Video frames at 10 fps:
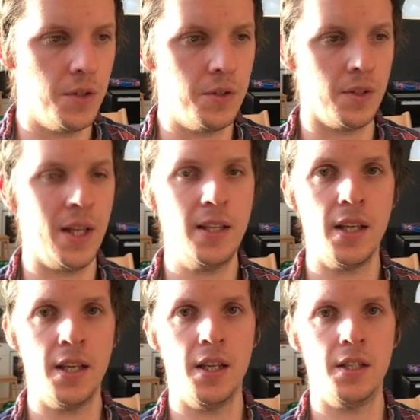So that
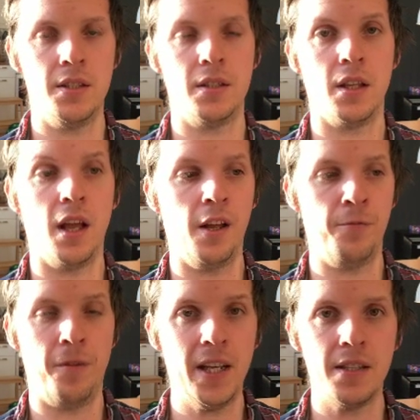is
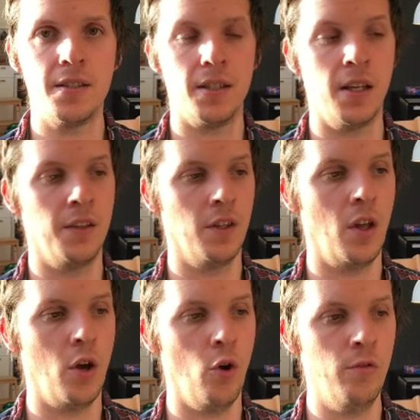effects in
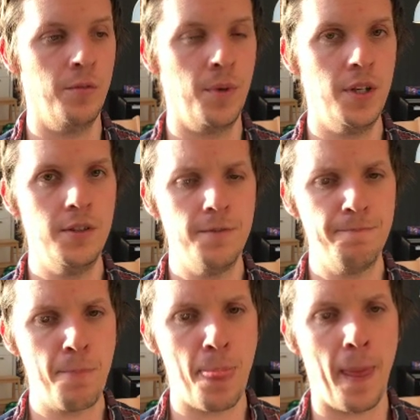Overmind.
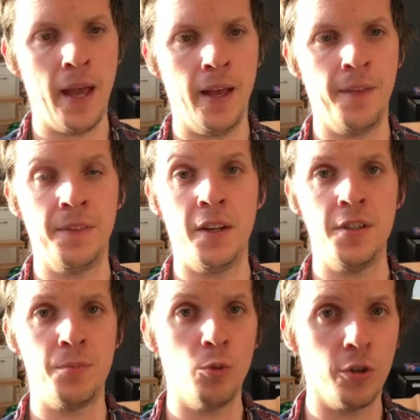And there
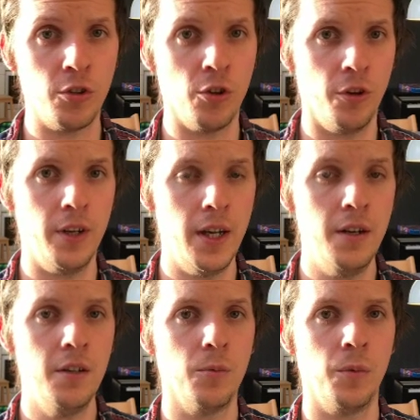is more to learn
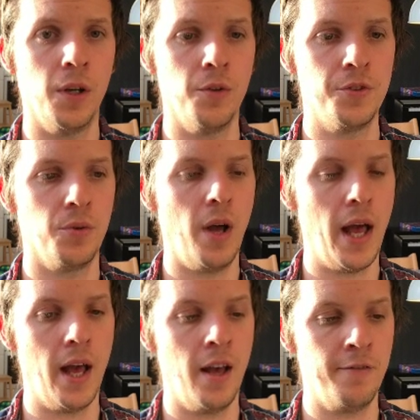here. We also
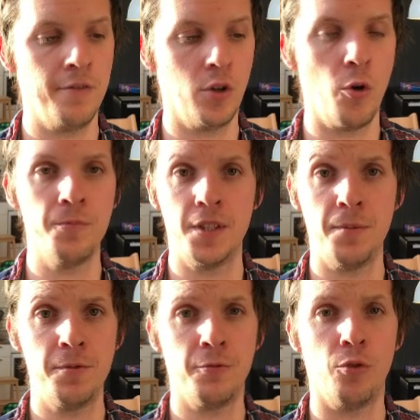have
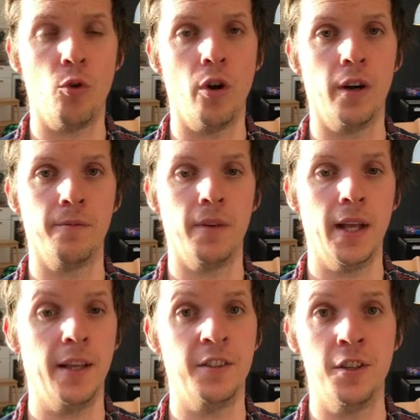concepts for
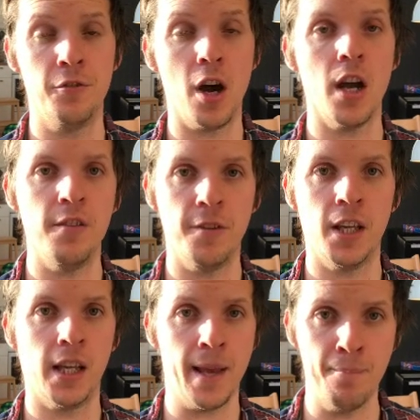
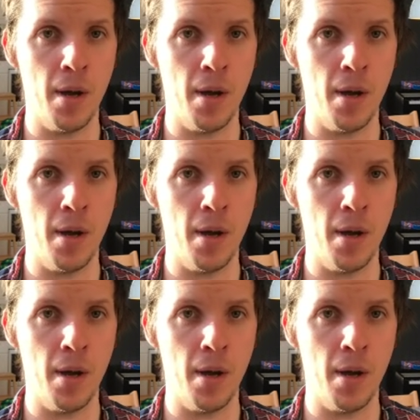deriving and